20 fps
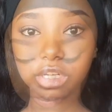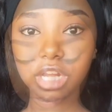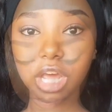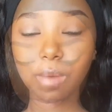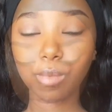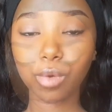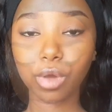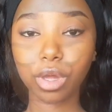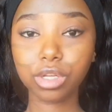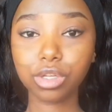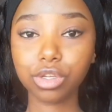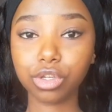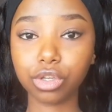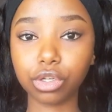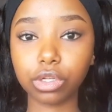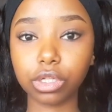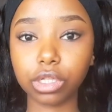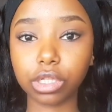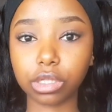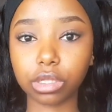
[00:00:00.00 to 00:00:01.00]
Today I'm going
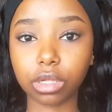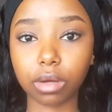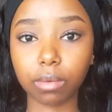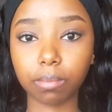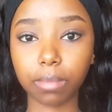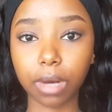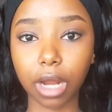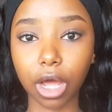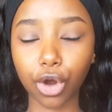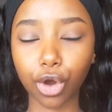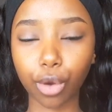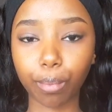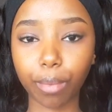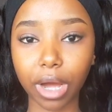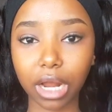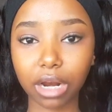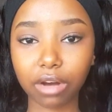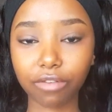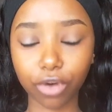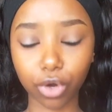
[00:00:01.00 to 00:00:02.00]
to use the Black
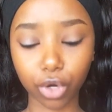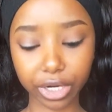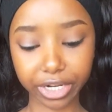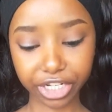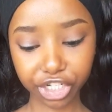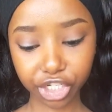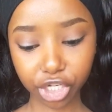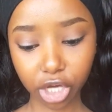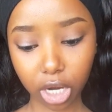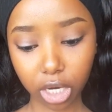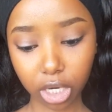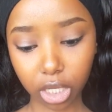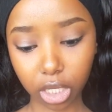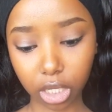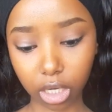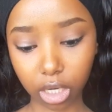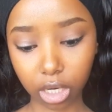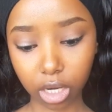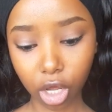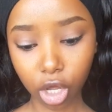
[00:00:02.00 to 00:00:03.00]
Opal foundation
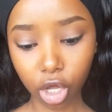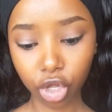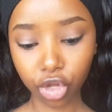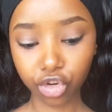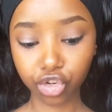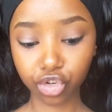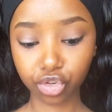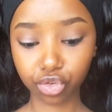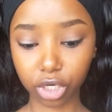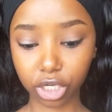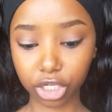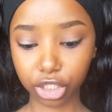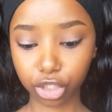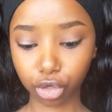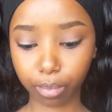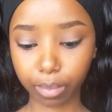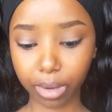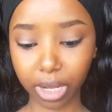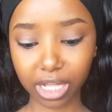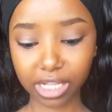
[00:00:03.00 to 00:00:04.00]
in Truly
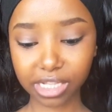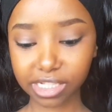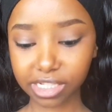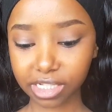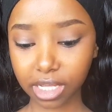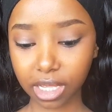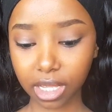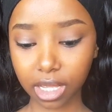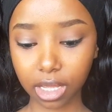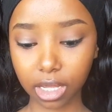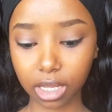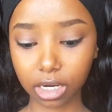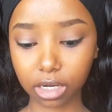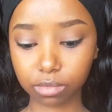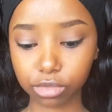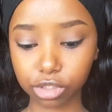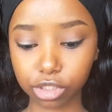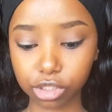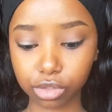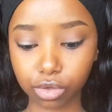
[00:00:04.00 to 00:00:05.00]
Topaz,
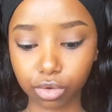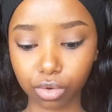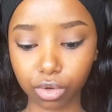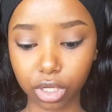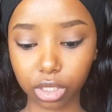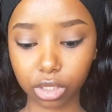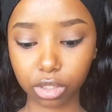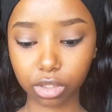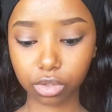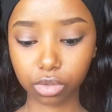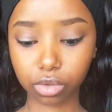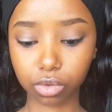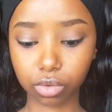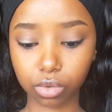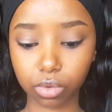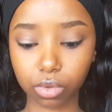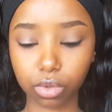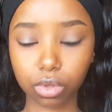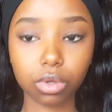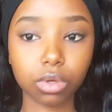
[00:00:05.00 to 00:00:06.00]
and I'm just going
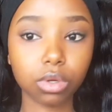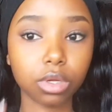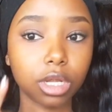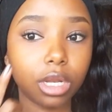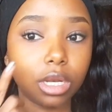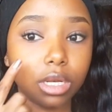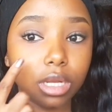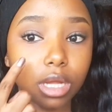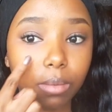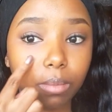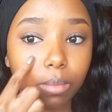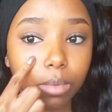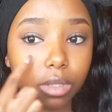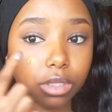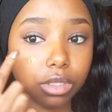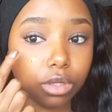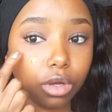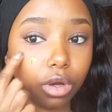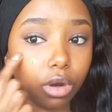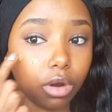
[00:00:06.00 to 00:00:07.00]
to dab
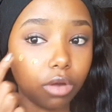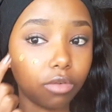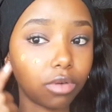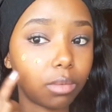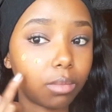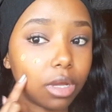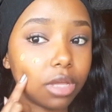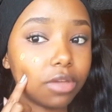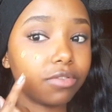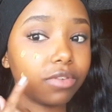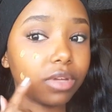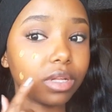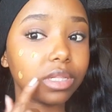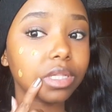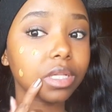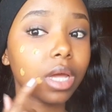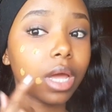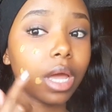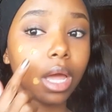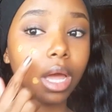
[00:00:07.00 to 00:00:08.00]
this all over my
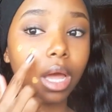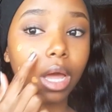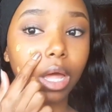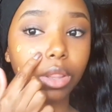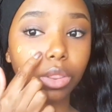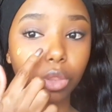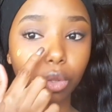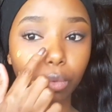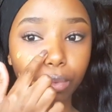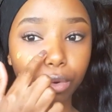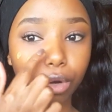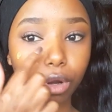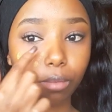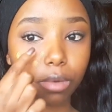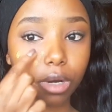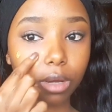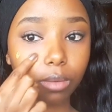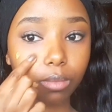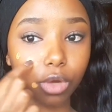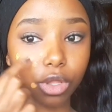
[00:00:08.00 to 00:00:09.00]
face. And the
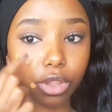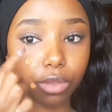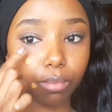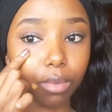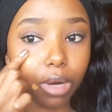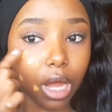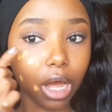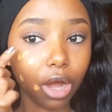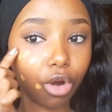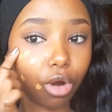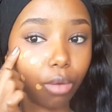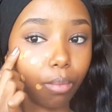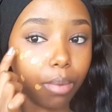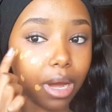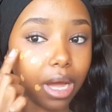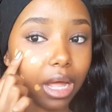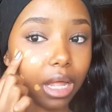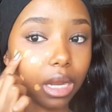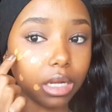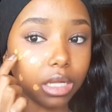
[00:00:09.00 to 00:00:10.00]
problem with Black
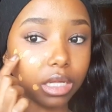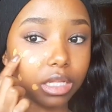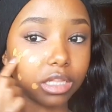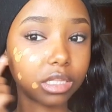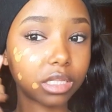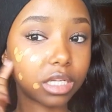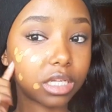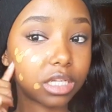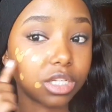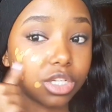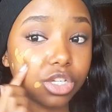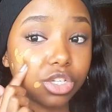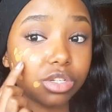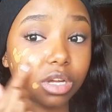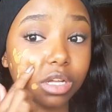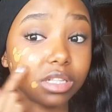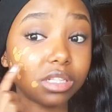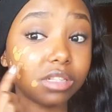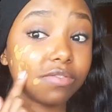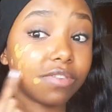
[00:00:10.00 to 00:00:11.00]
Opal is it
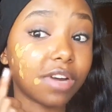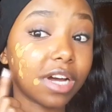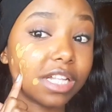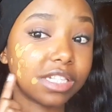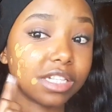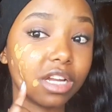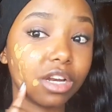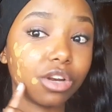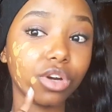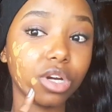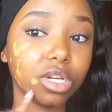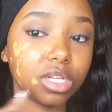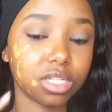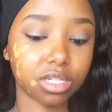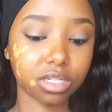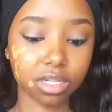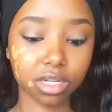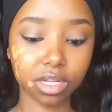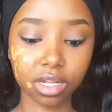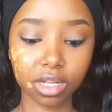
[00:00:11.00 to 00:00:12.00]
transfers a
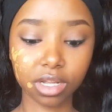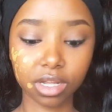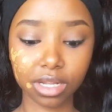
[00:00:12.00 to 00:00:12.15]
lot.